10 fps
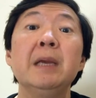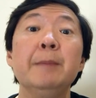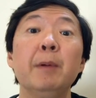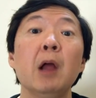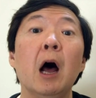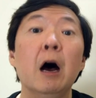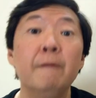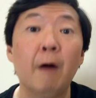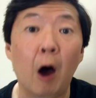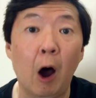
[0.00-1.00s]
people
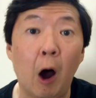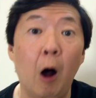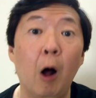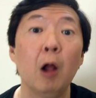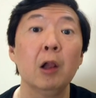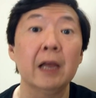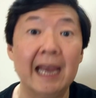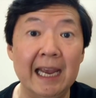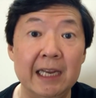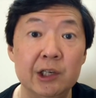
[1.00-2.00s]
of all
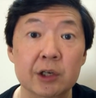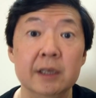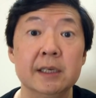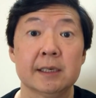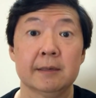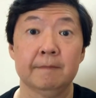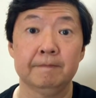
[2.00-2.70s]
ages.